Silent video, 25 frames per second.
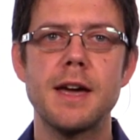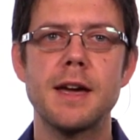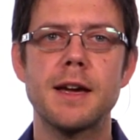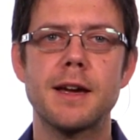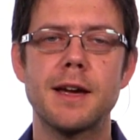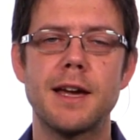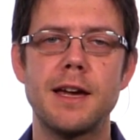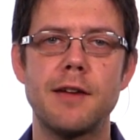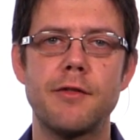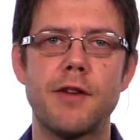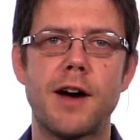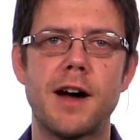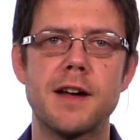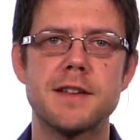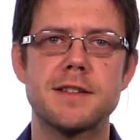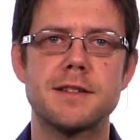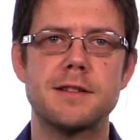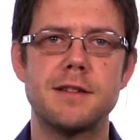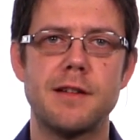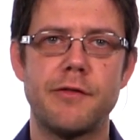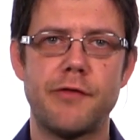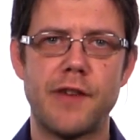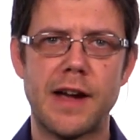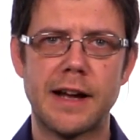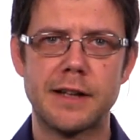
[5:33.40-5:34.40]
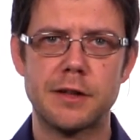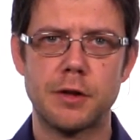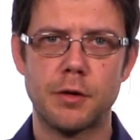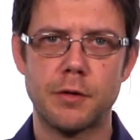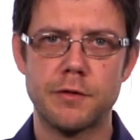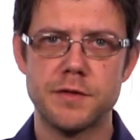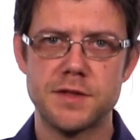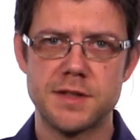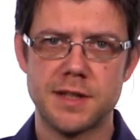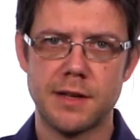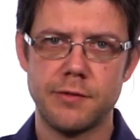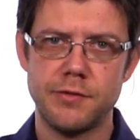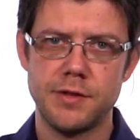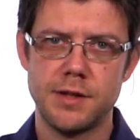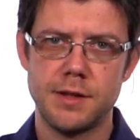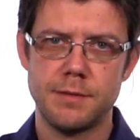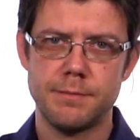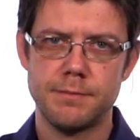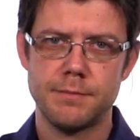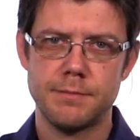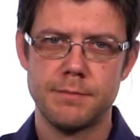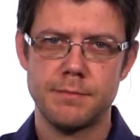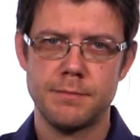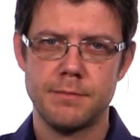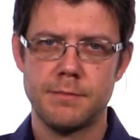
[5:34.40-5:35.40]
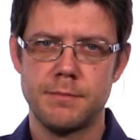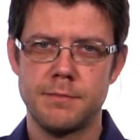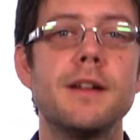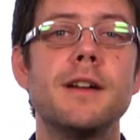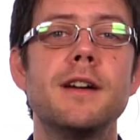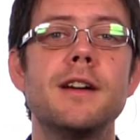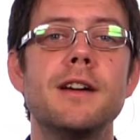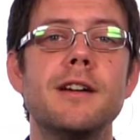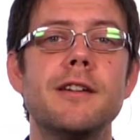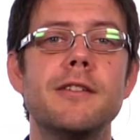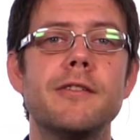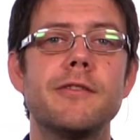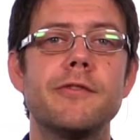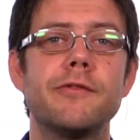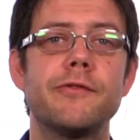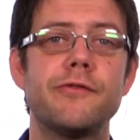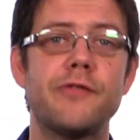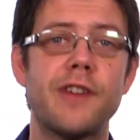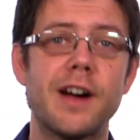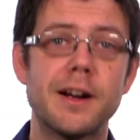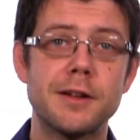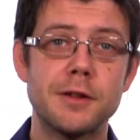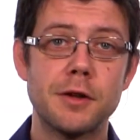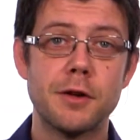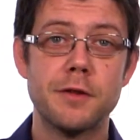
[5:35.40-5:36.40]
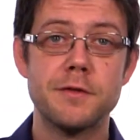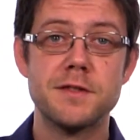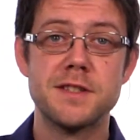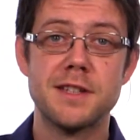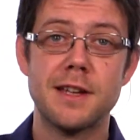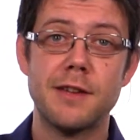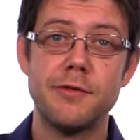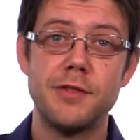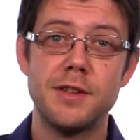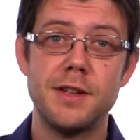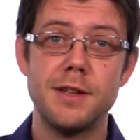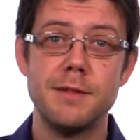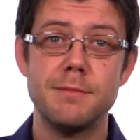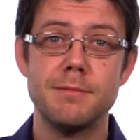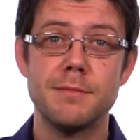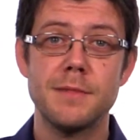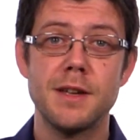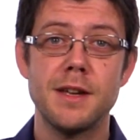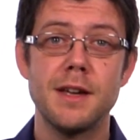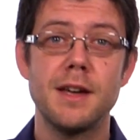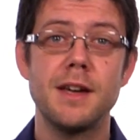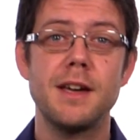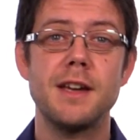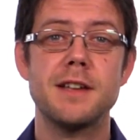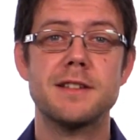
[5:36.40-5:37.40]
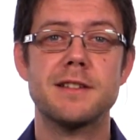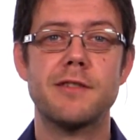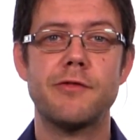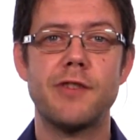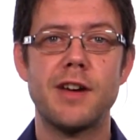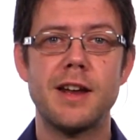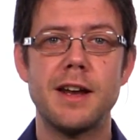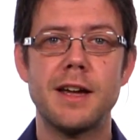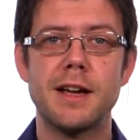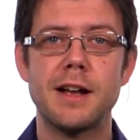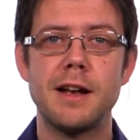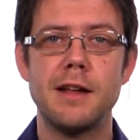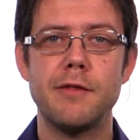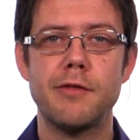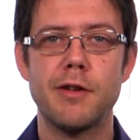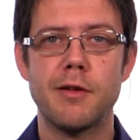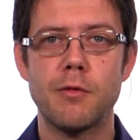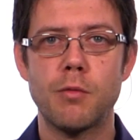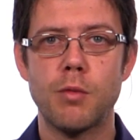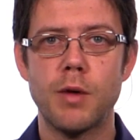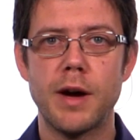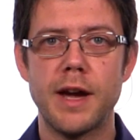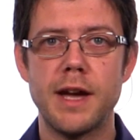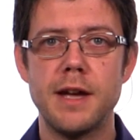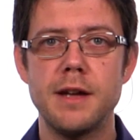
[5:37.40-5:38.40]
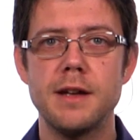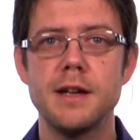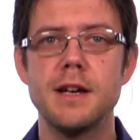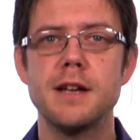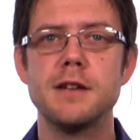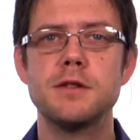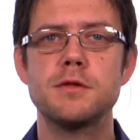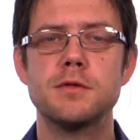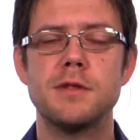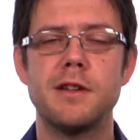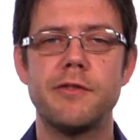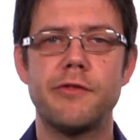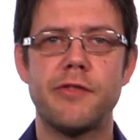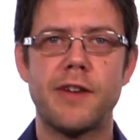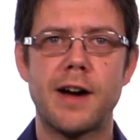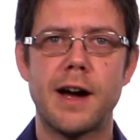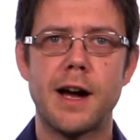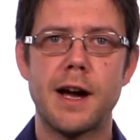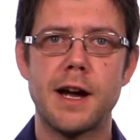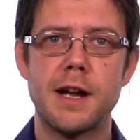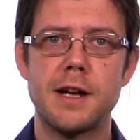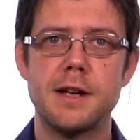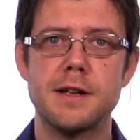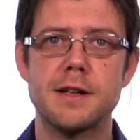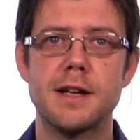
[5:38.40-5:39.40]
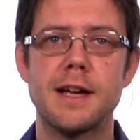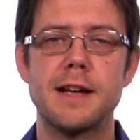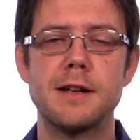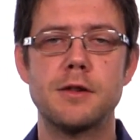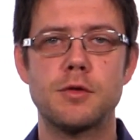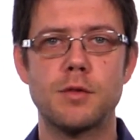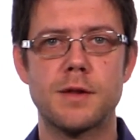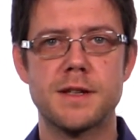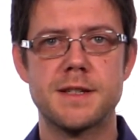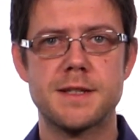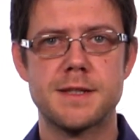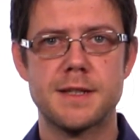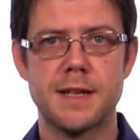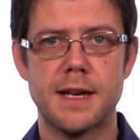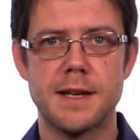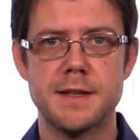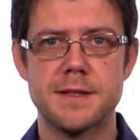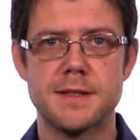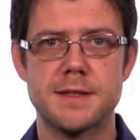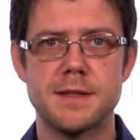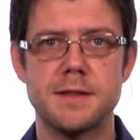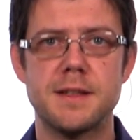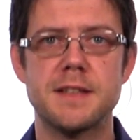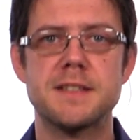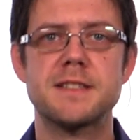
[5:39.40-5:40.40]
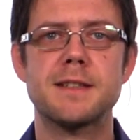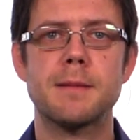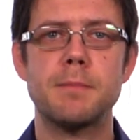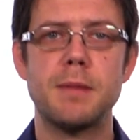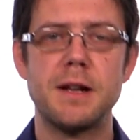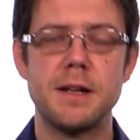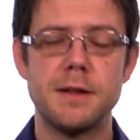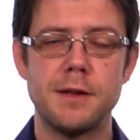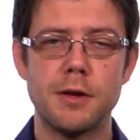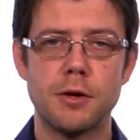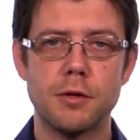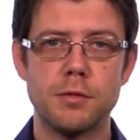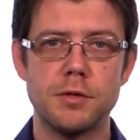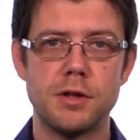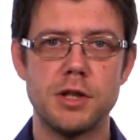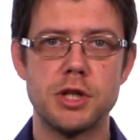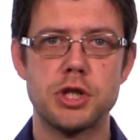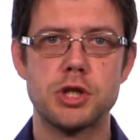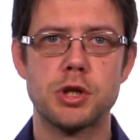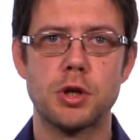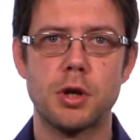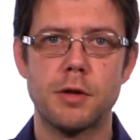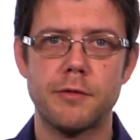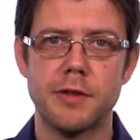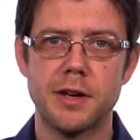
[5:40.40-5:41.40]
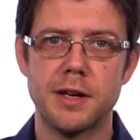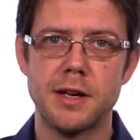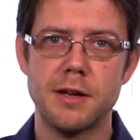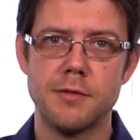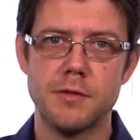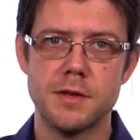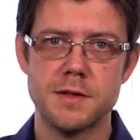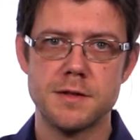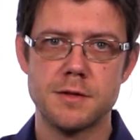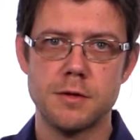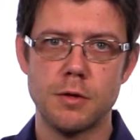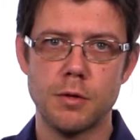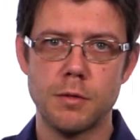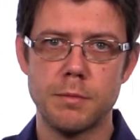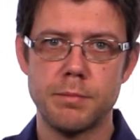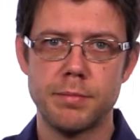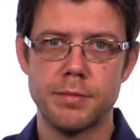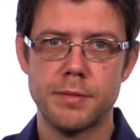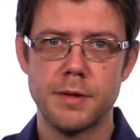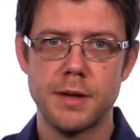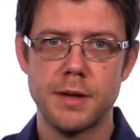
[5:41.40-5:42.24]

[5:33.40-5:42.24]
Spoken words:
give us the factor of safety. Factor of safety is a very clever way to define and to assess the stability condition of a given slope.